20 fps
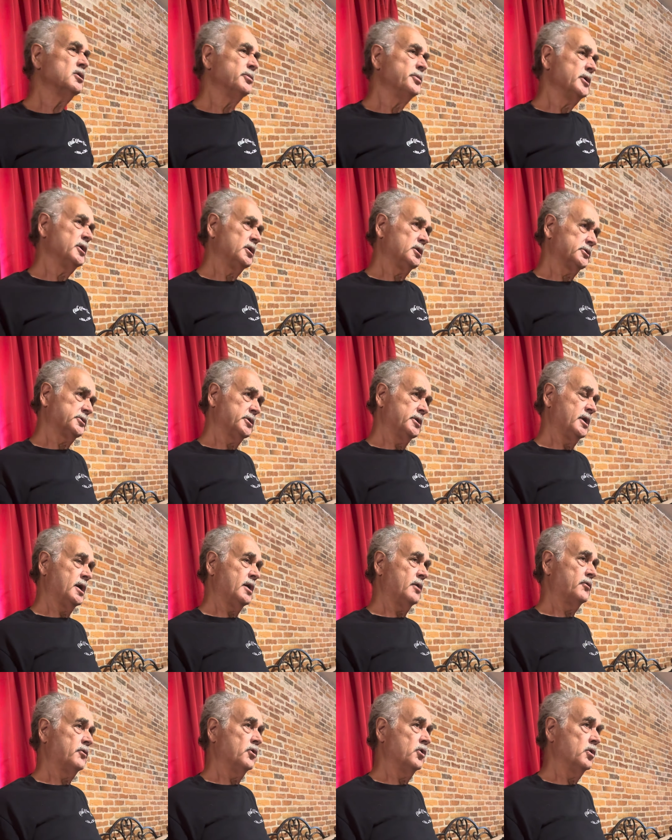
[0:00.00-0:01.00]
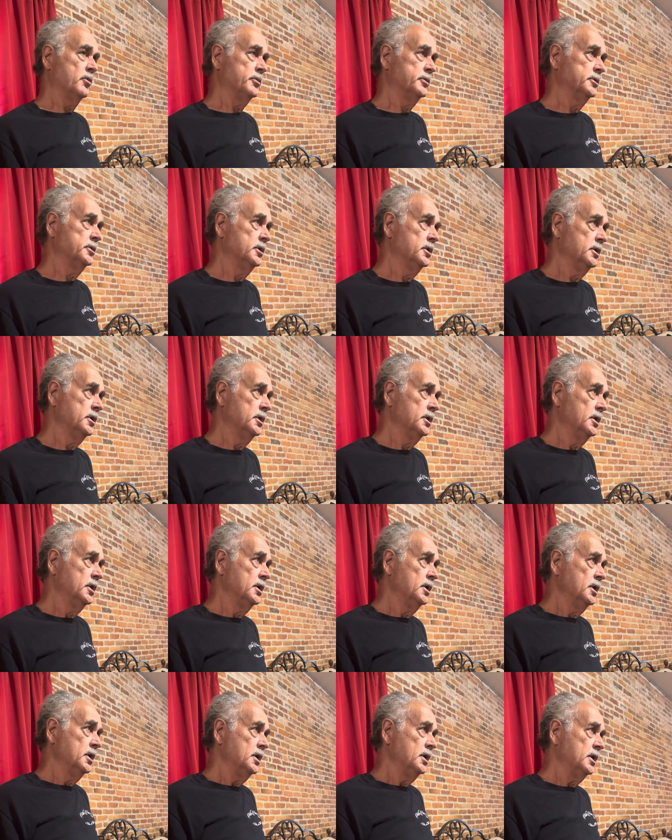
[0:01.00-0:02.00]
bells in that room.
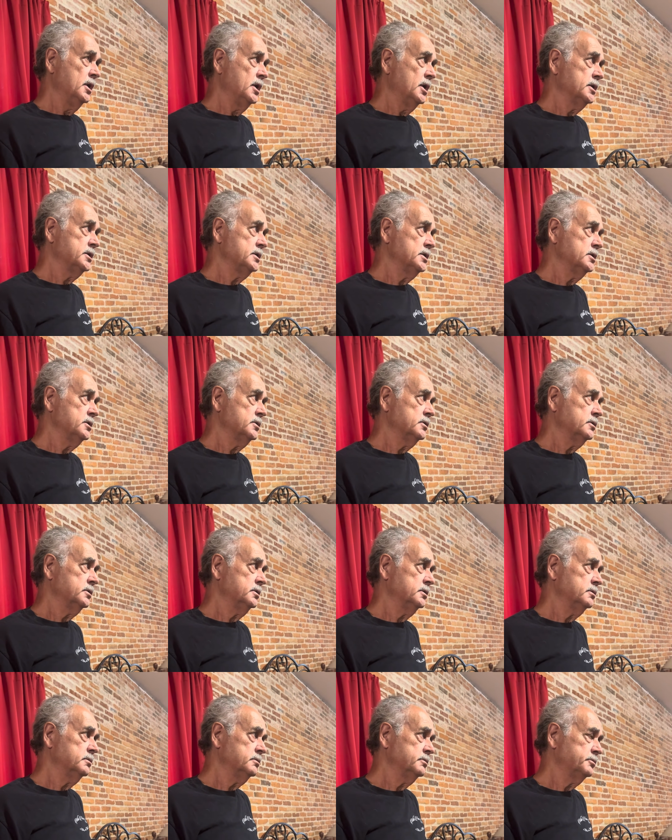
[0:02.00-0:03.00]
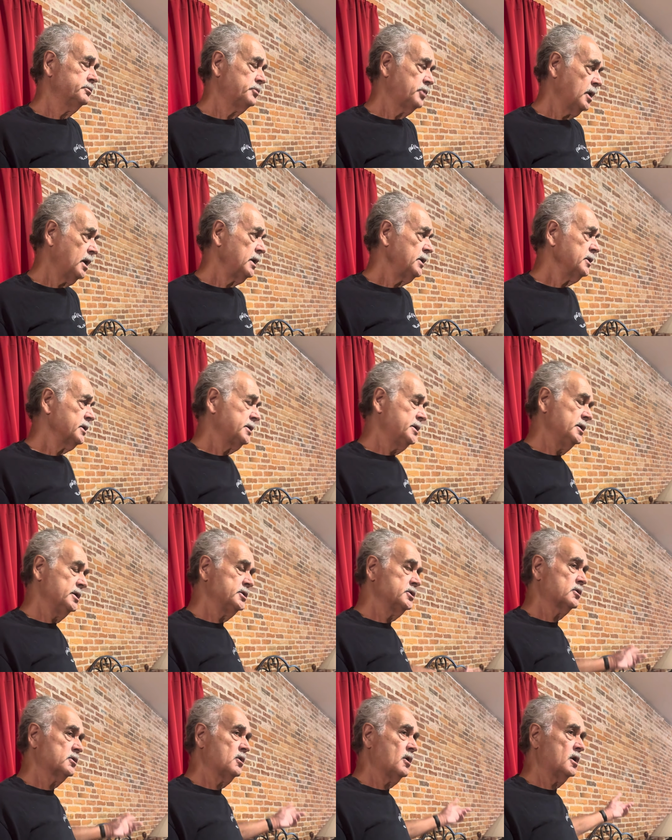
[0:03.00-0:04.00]
And I says, hmm, probably the
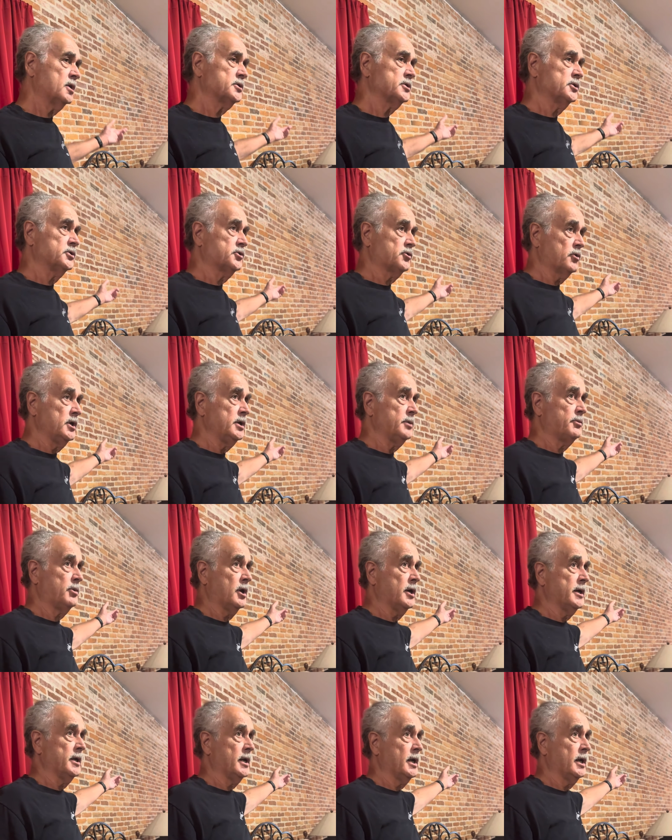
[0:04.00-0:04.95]
kids across the street playing